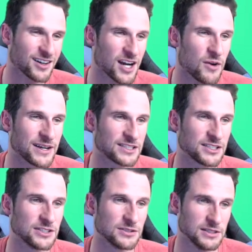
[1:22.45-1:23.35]
going
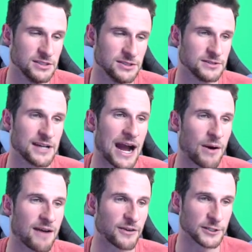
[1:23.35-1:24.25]
to,
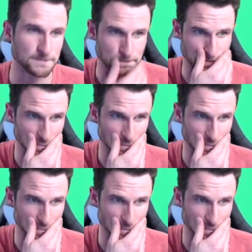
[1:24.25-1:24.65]
however,